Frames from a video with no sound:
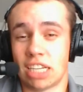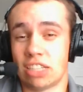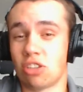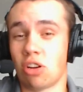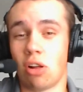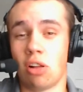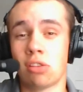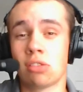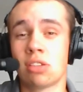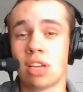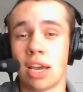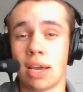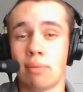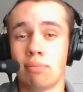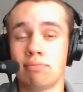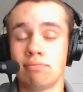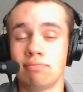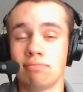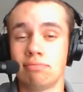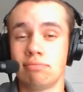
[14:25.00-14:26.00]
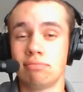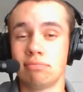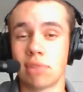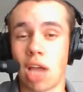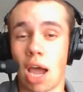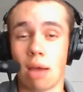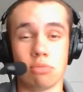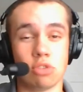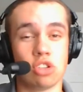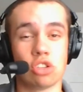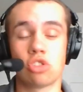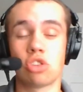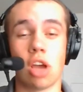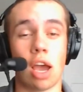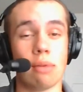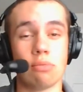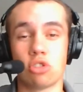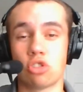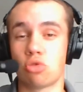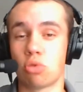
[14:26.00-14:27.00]
That's all I'll say. I'm
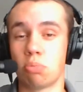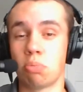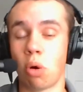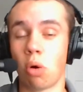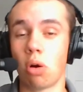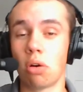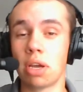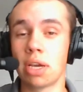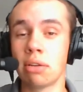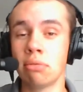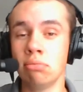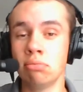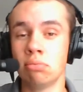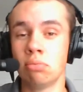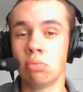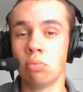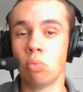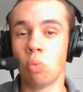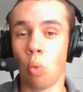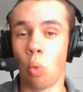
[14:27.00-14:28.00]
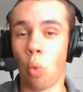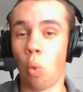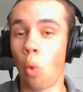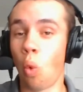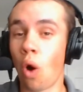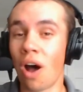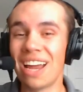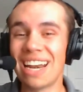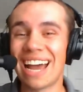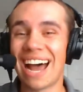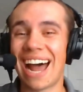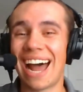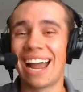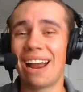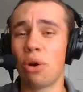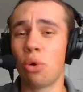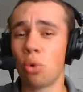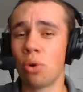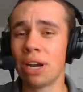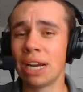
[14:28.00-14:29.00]
just reporting what
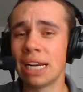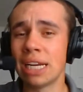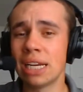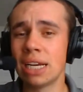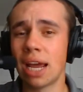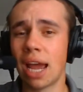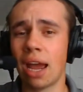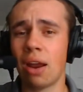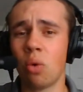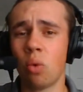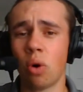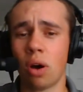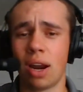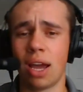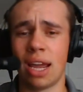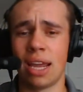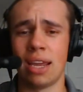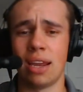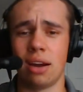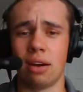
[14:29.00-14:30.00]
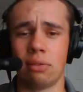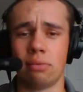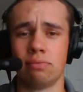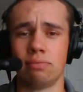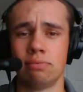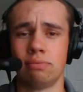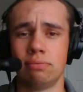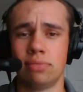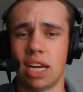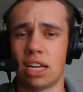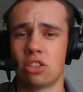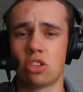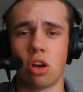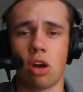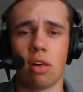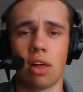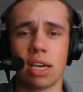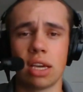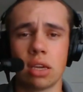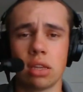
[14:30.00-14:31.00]
I read and what I hear. That's
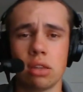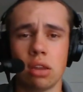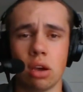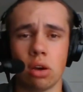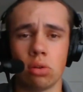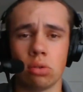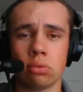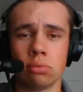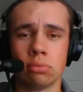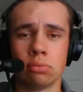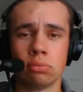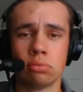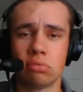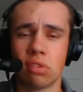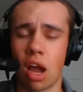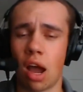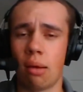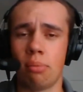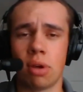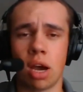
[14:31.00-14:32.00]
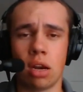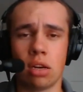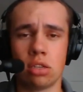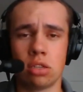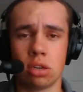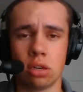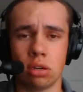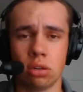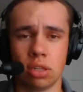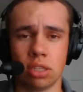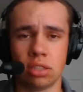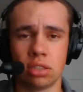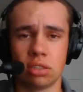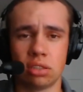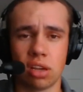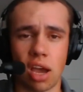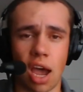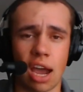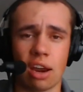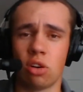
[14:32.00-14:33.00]
all I can do. I'm not a
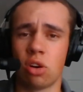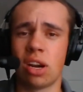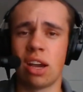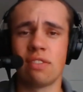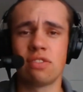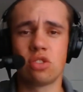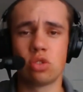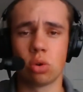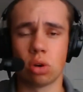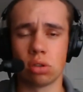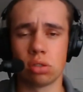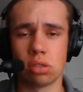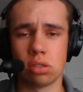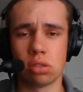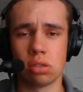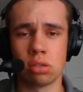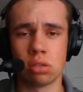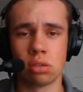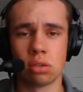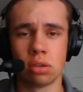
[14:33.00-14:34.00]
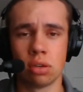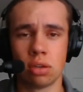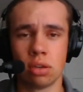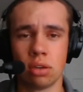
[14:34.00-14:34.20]
journalist. I don't have sources.